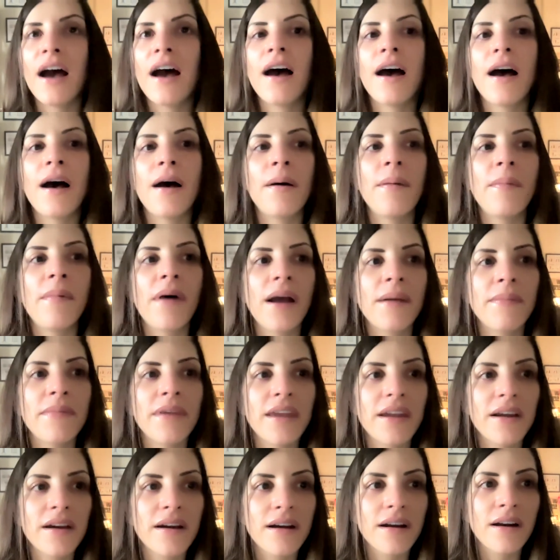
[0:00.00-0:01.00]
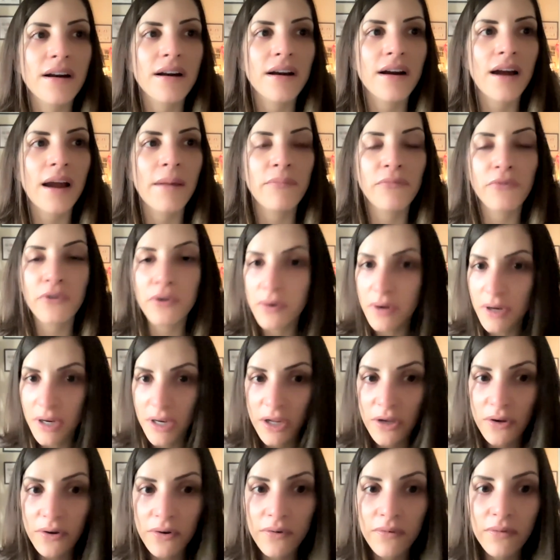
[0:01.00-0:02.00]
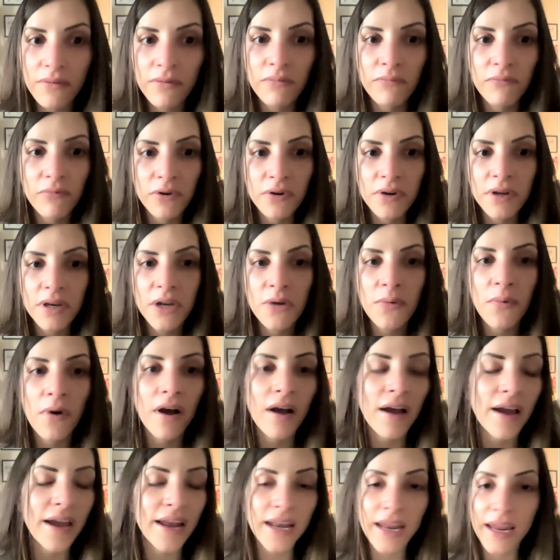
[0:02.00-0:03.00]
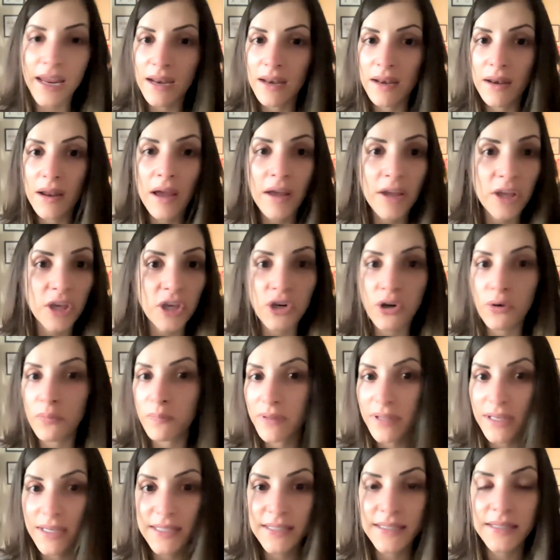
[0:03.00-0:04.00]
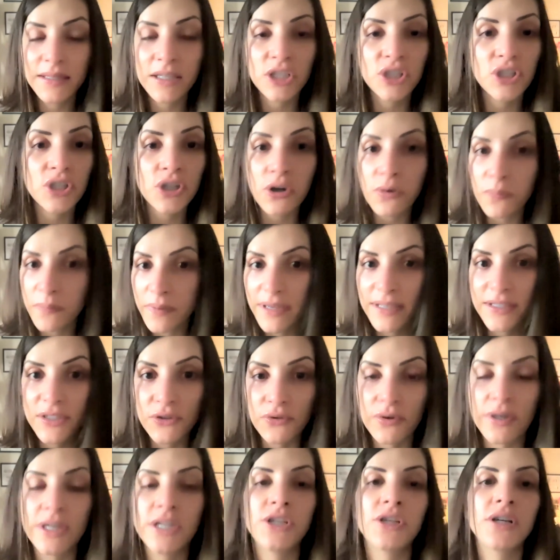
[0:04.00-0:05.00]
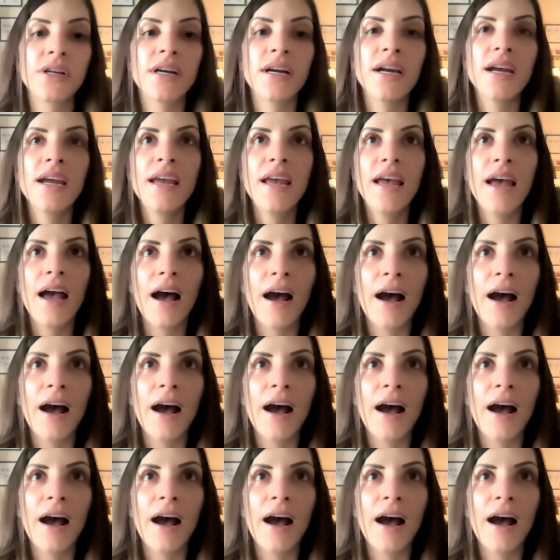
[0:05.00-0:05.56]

Um, I'm here, I'm rooting you, rooting you on. And, you know, please don't be a stranger.